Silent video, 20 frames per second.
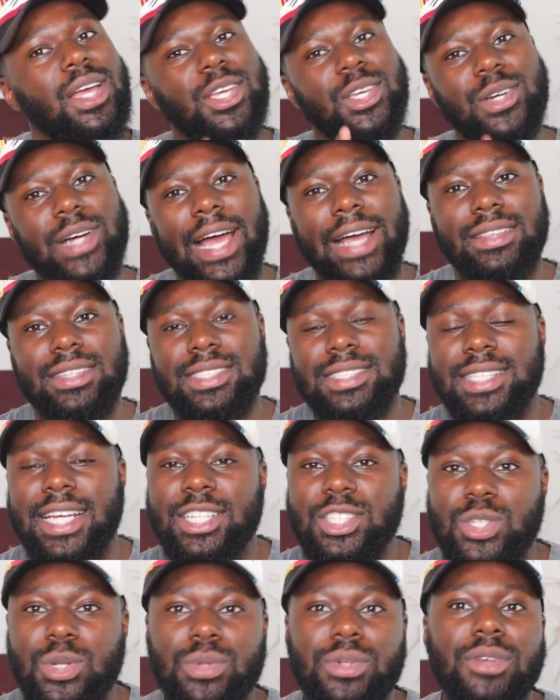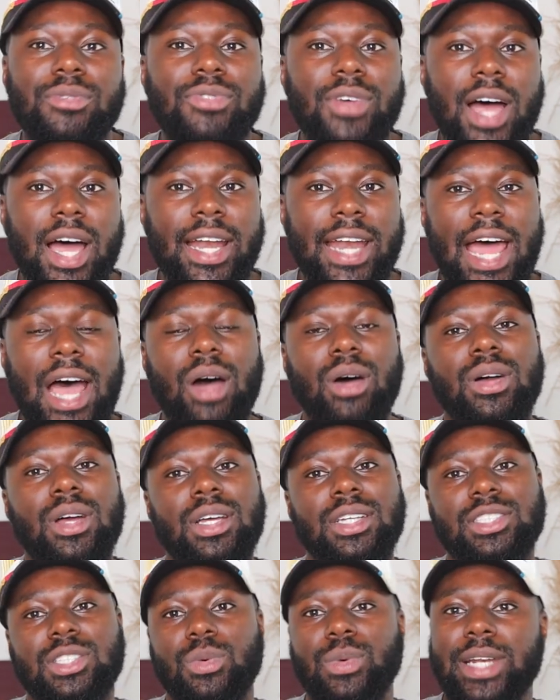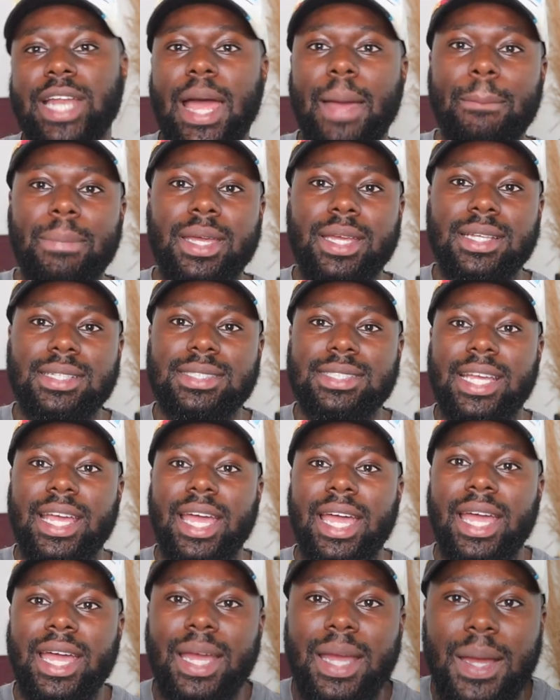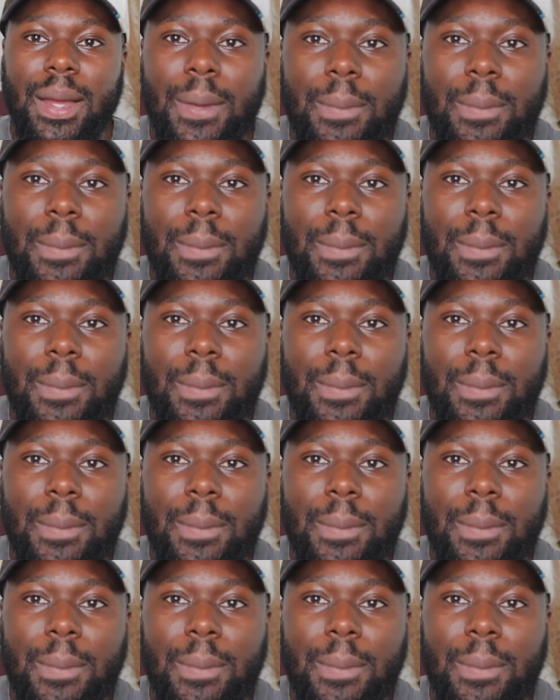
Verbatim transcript: You'll have to stay tuned to find out. So with that being said,